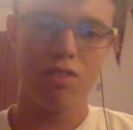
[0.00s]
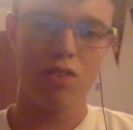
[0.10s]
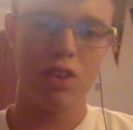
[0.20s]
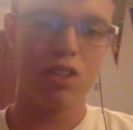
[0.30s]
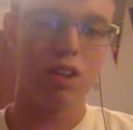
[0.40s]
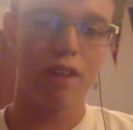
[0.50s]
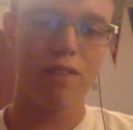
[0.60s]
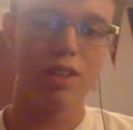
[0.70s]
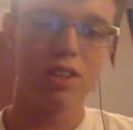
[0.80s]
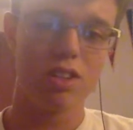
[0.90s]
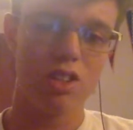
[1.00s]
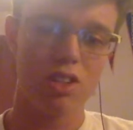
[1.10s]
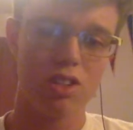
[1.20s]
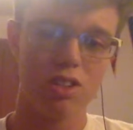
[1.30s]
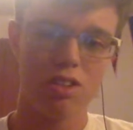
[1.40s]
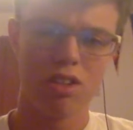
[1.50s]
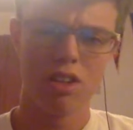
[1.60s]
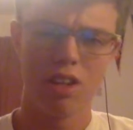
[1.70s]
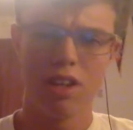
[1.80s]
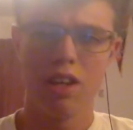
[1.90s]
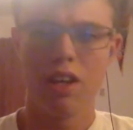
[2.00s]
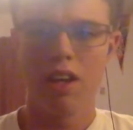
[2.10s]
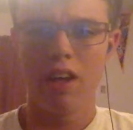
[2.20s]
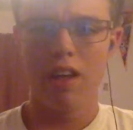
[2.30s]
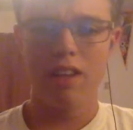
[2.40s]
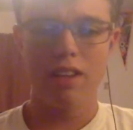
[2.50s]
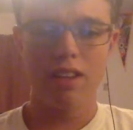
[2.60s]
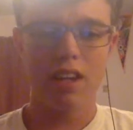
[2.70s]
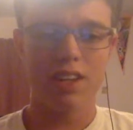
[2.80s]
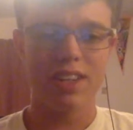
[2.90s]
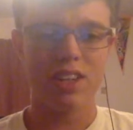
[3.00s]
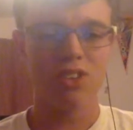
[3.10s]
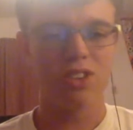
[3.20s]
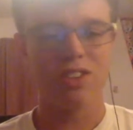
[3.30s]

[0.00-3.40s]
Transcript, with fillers: Philly's offense is just Los Angeles